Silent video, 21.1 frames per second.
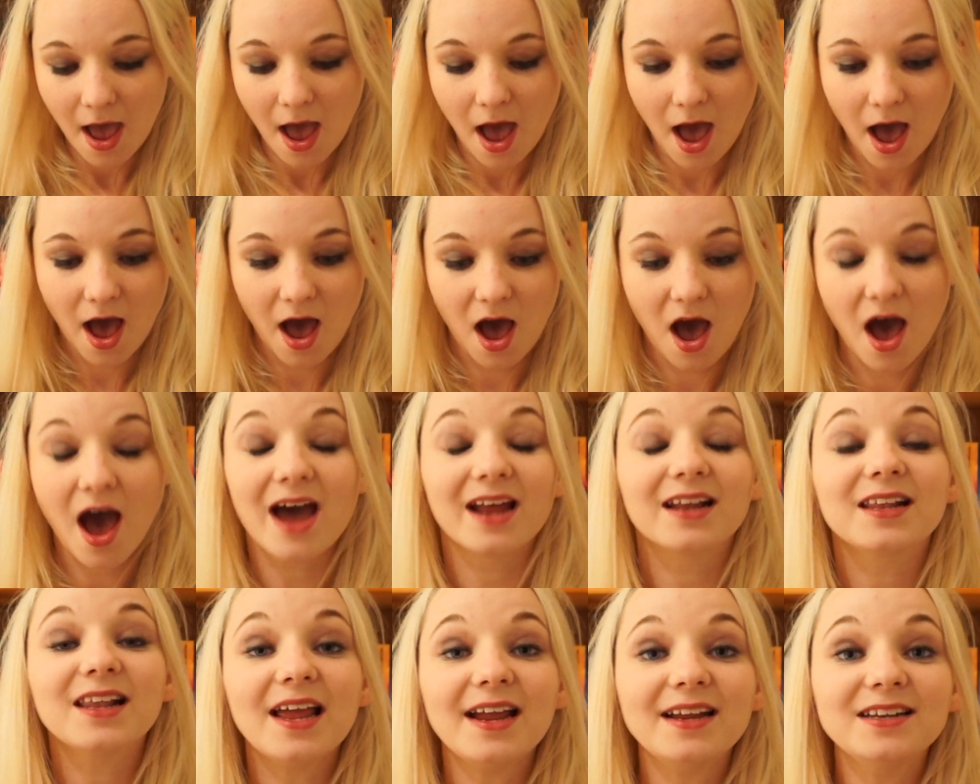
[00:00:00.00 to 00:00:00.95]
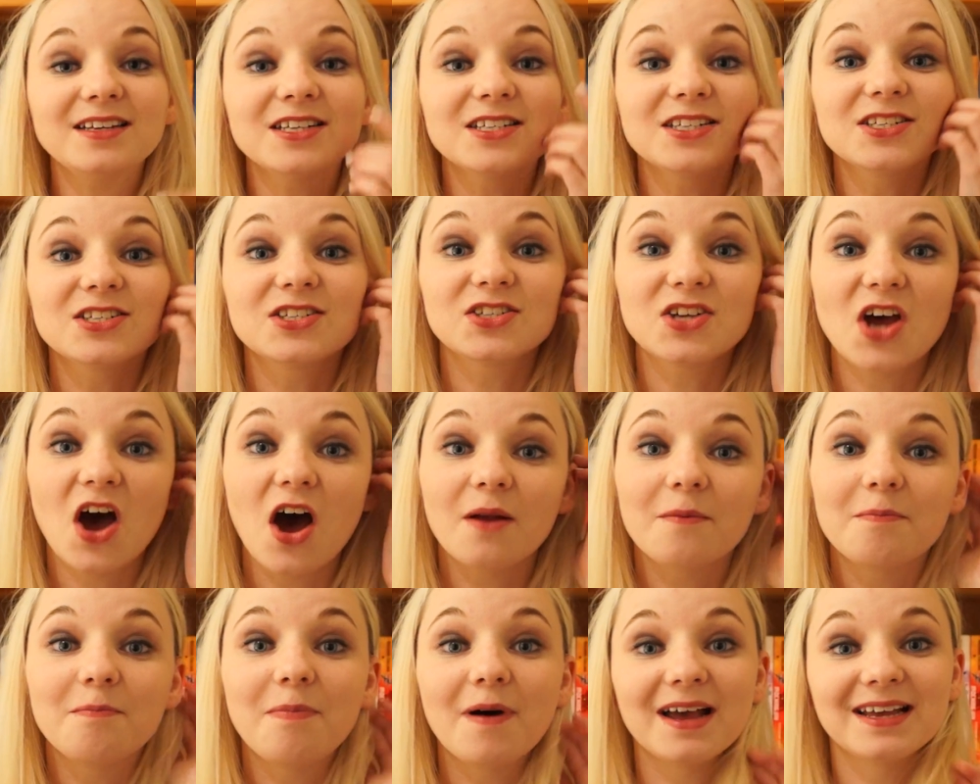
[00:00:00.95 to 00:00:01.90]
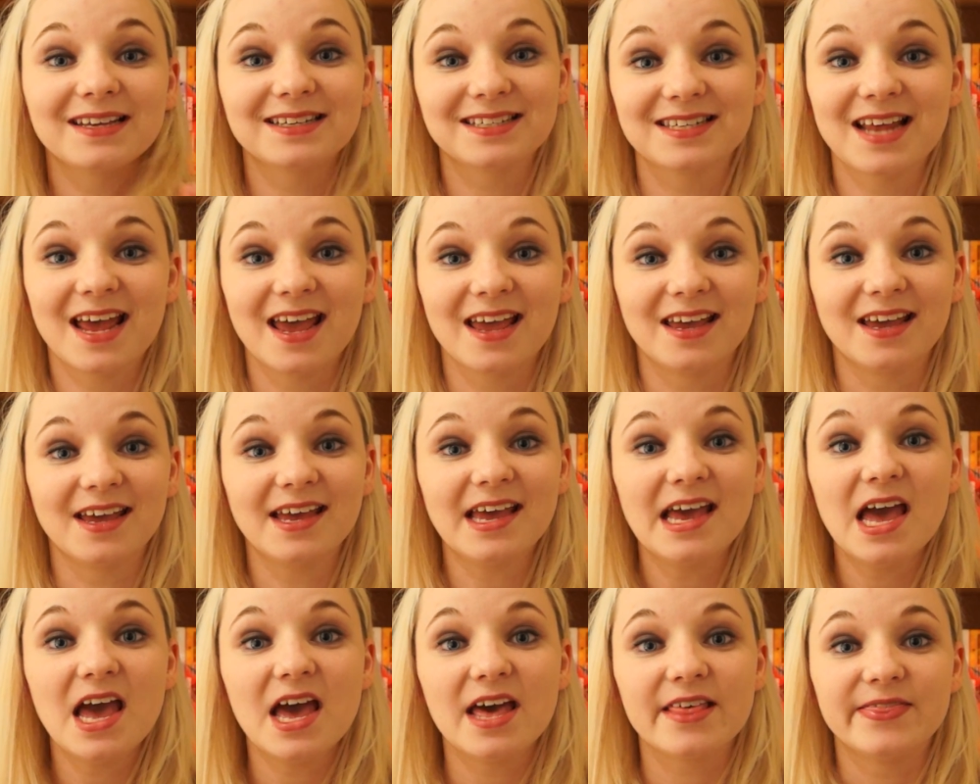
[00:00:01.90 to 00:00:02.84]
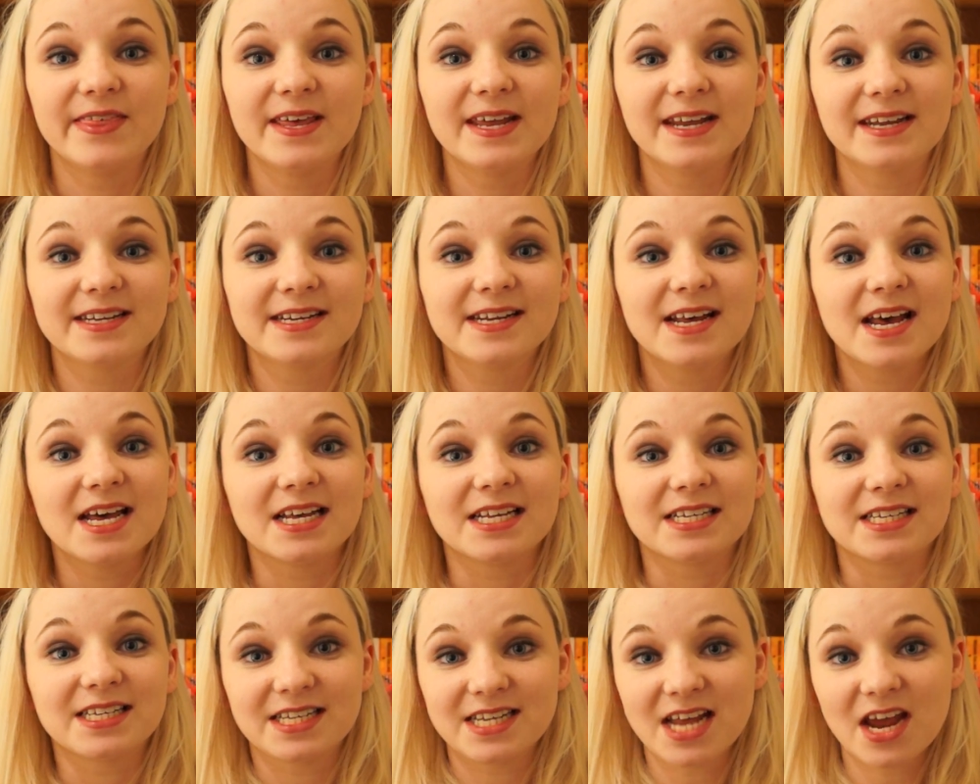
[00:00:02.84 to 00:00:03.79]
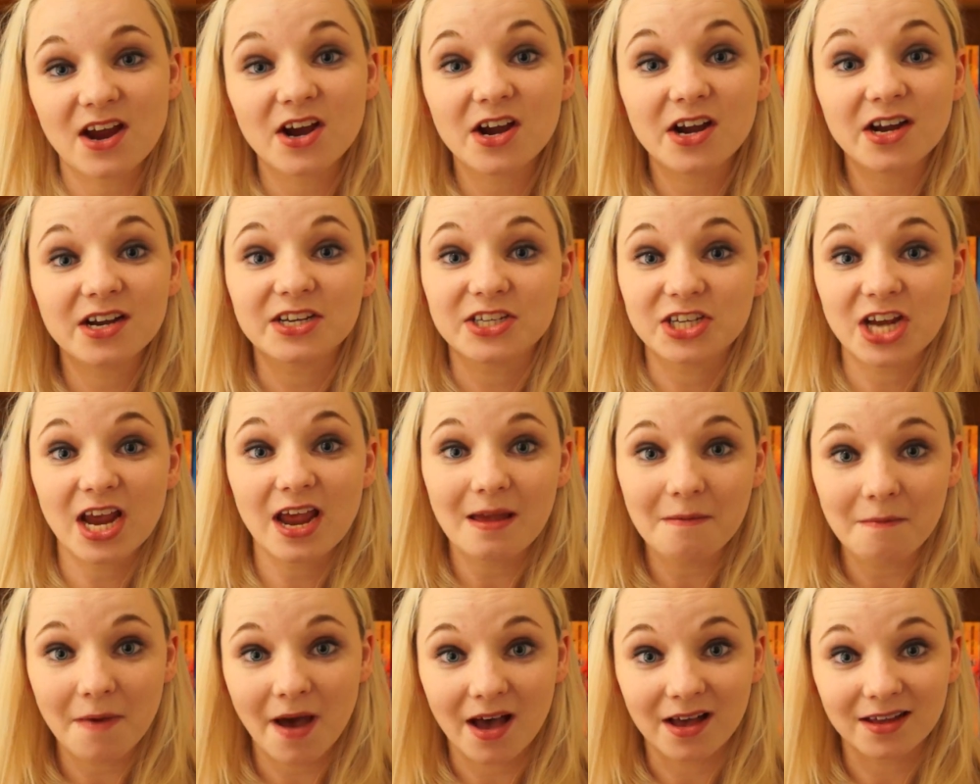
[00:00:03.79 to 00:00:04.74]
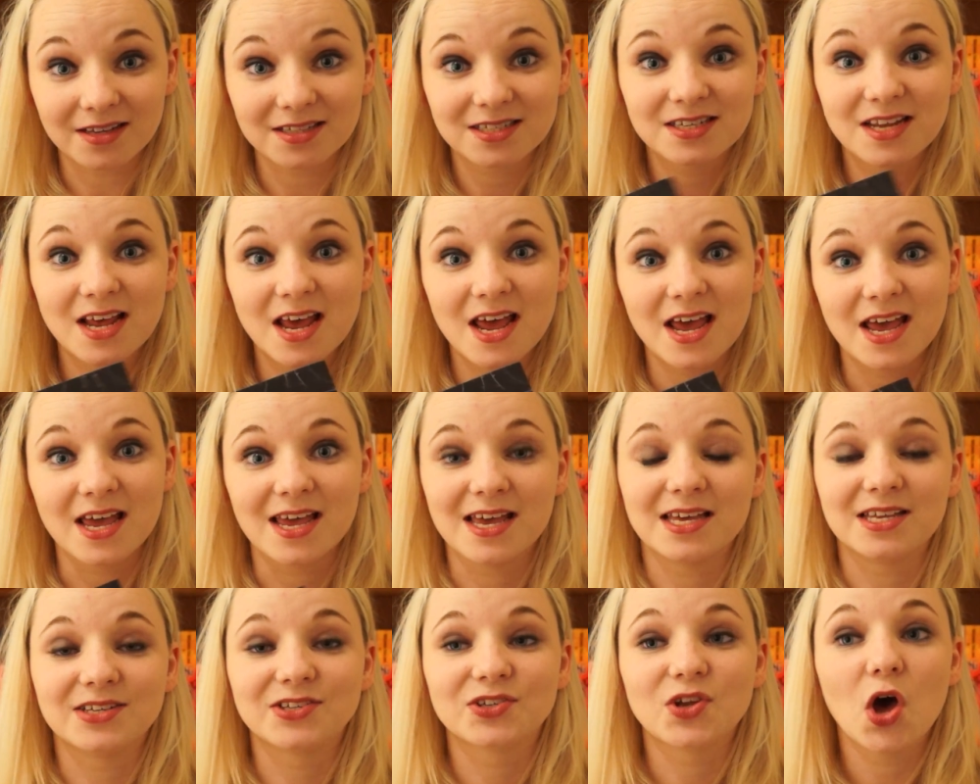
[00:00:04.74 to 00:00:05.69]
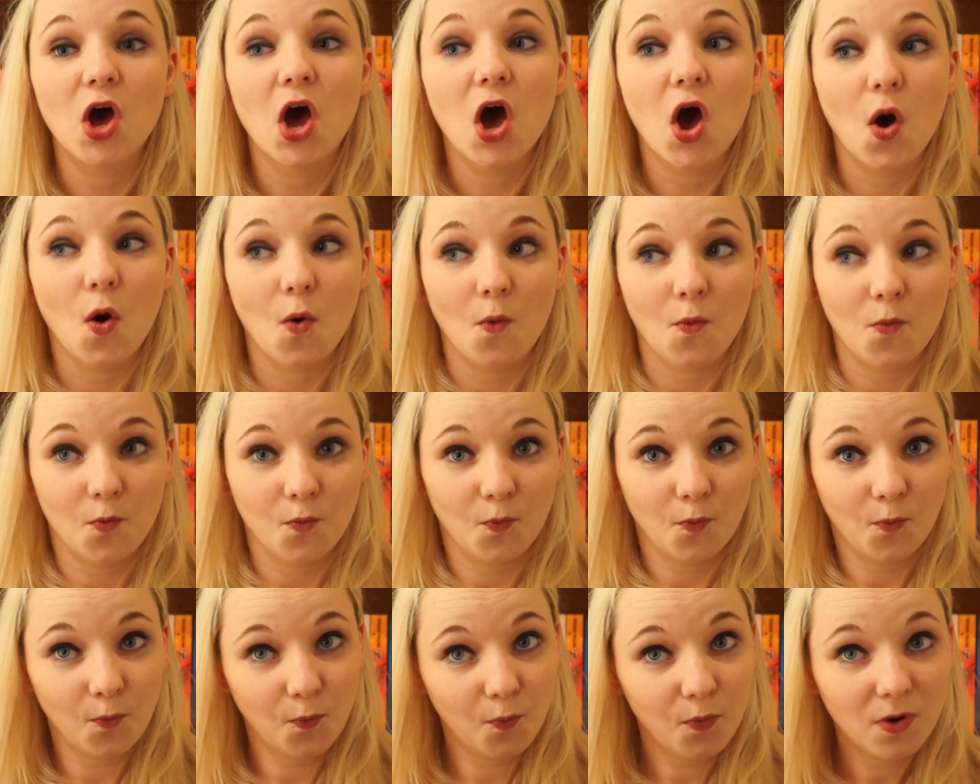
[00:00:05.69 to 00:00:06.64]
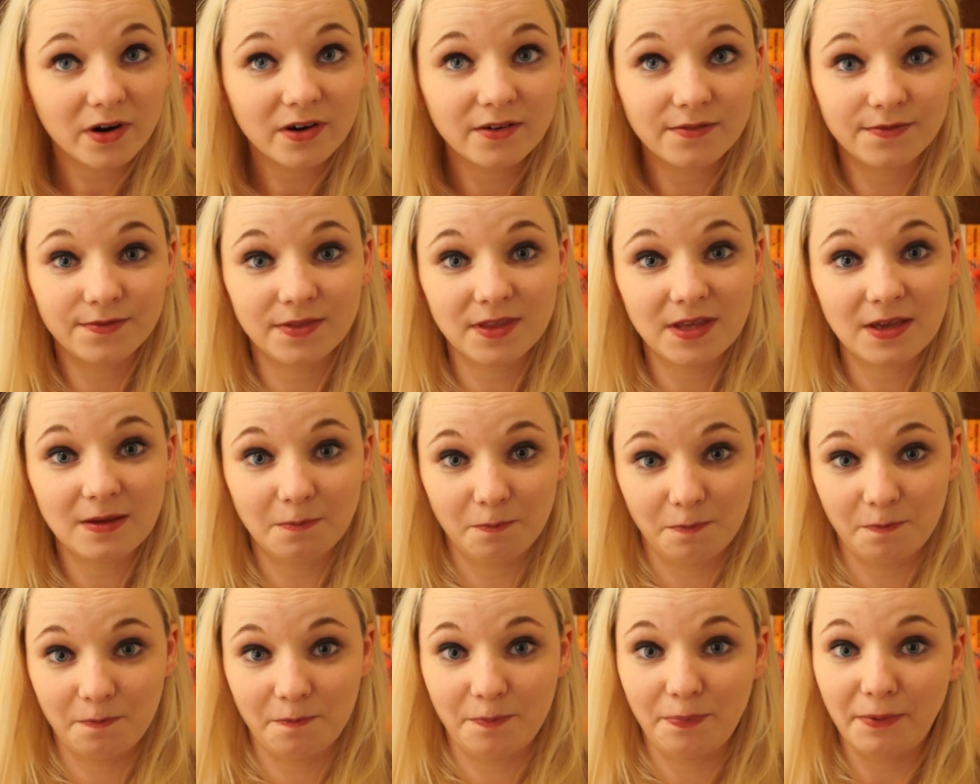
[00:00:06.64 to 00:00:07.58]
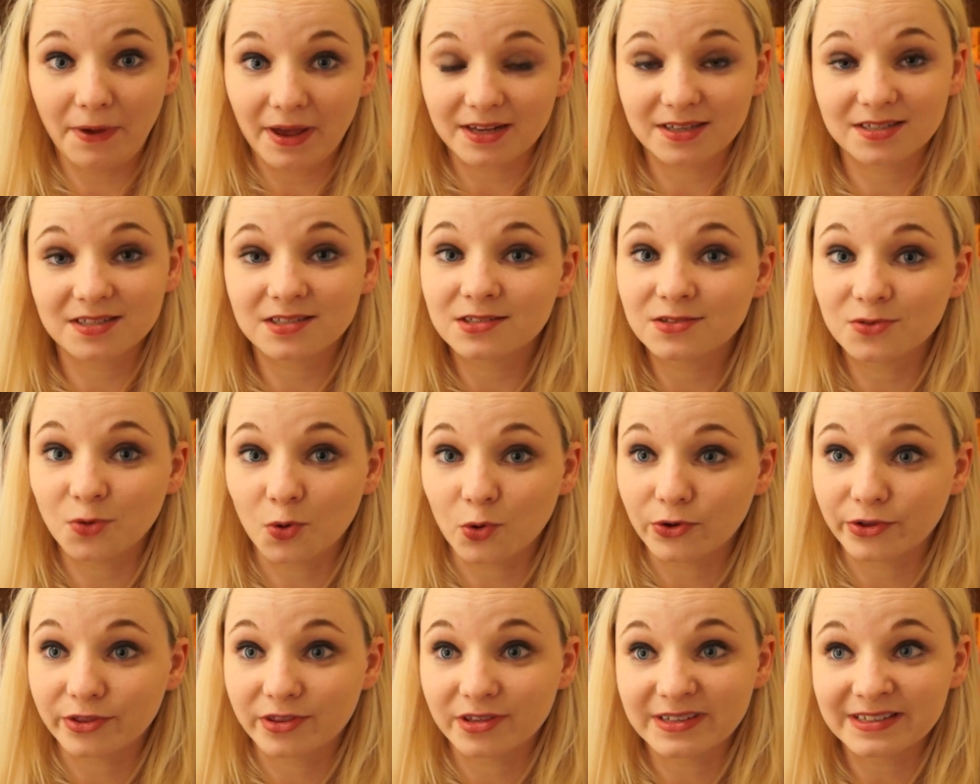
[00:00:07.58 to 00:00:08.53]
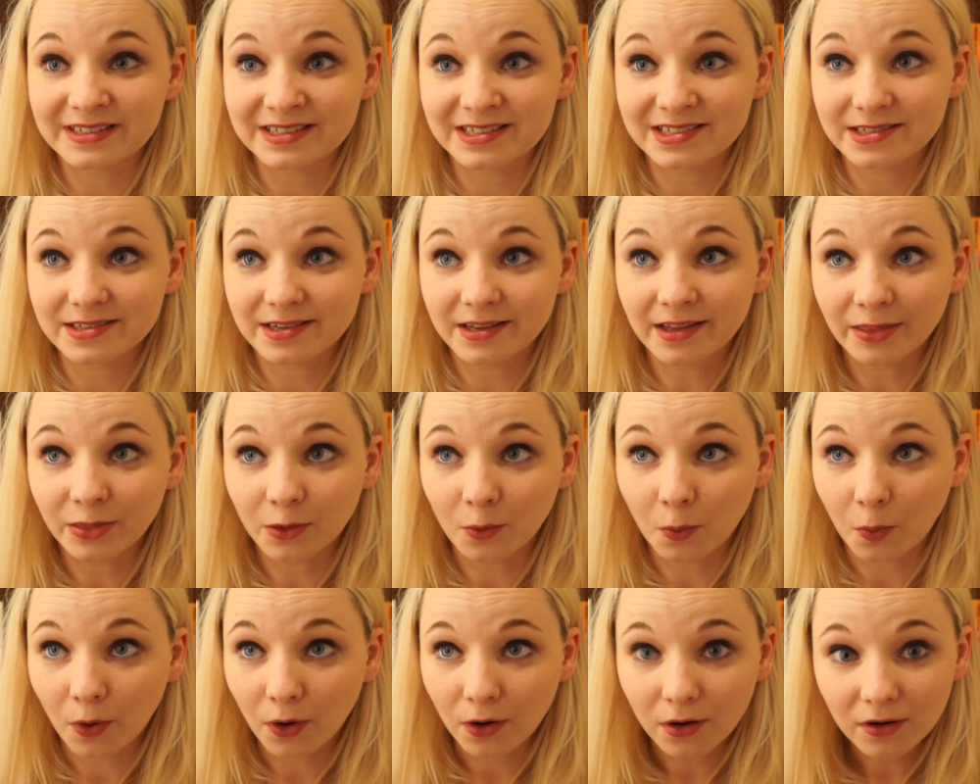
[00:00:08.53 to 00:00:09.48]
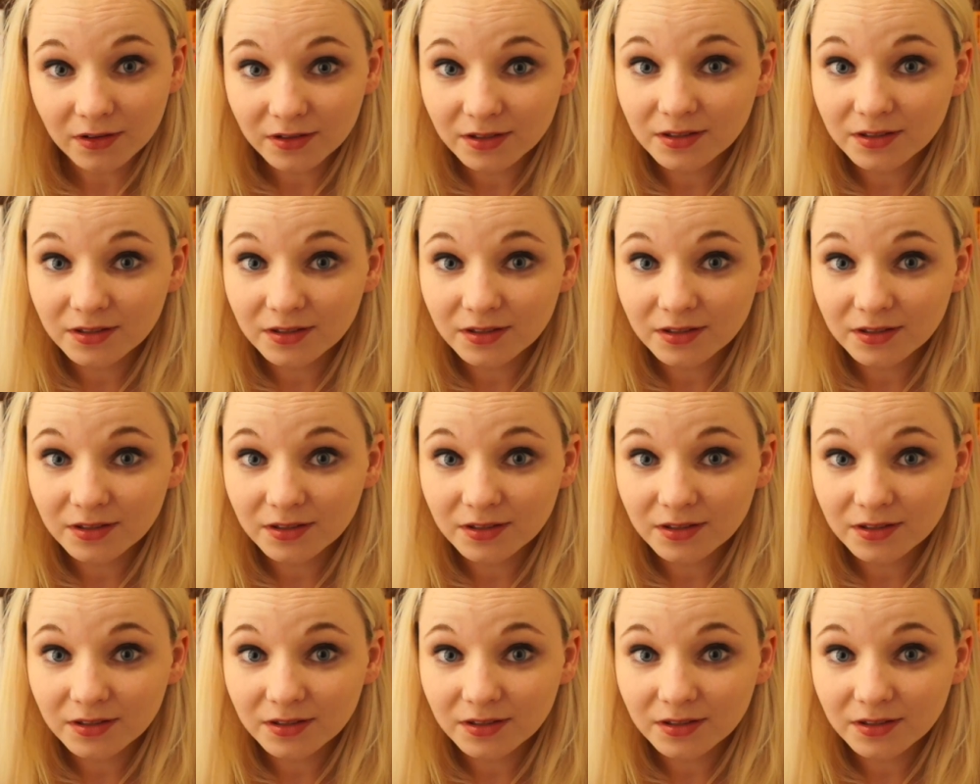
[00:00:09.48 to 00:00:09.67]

I'd like to start by saying that J Maas is one of the best authors in the world.